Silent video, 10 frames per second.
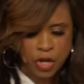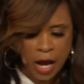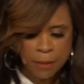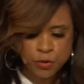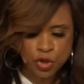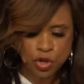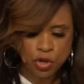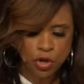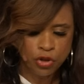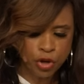
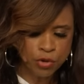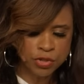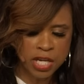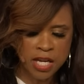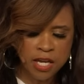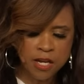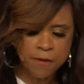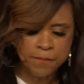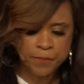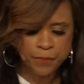chapter
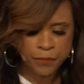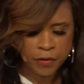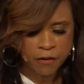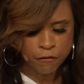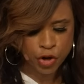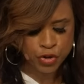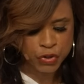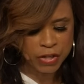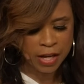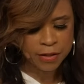13,
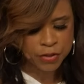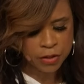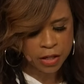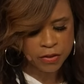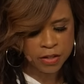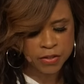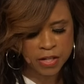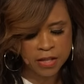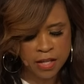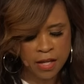verse 6. Look at
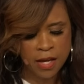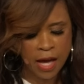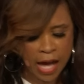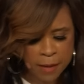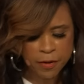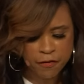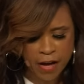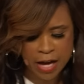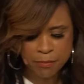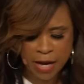this in the
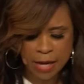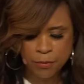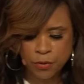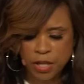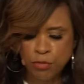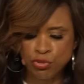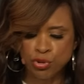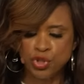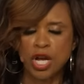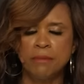Amplified Bible.
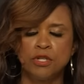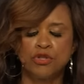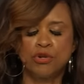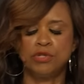Hebrews chapter